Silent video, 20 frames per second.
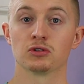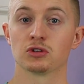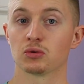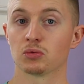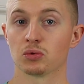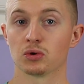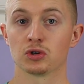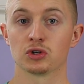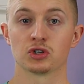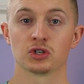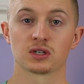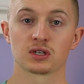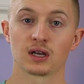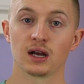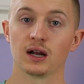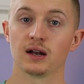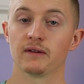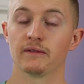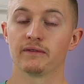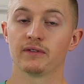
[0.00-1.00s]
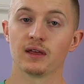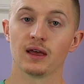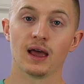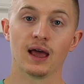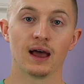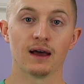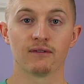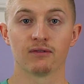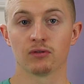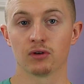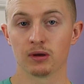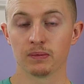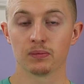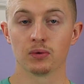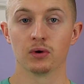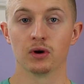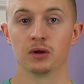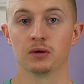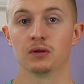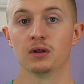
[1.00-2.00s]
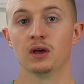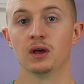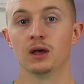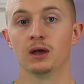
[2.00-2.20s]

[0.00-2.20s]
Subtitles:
So we're just kind of the halfway point